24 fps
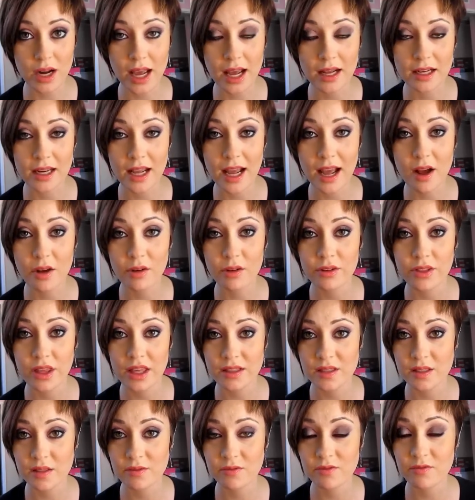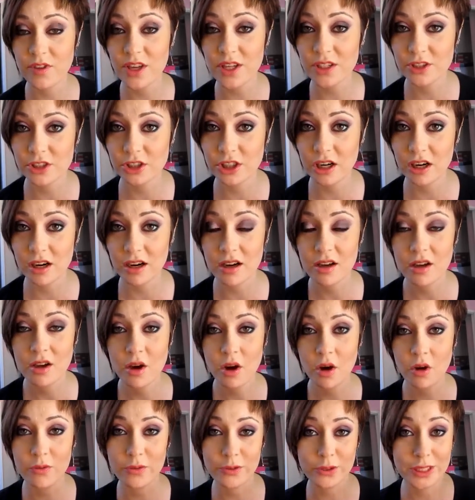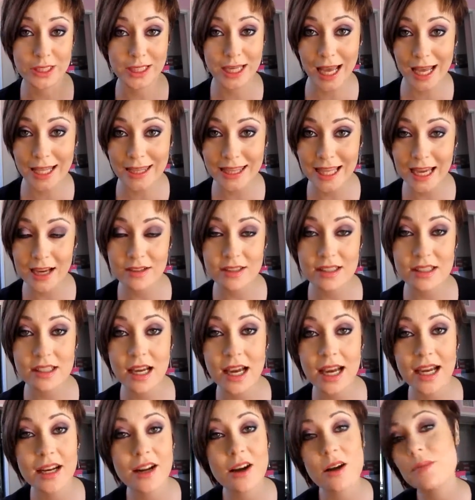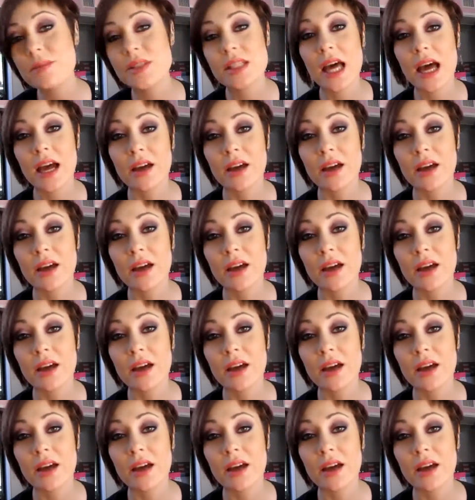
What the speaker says: and now they feature over 10,000 items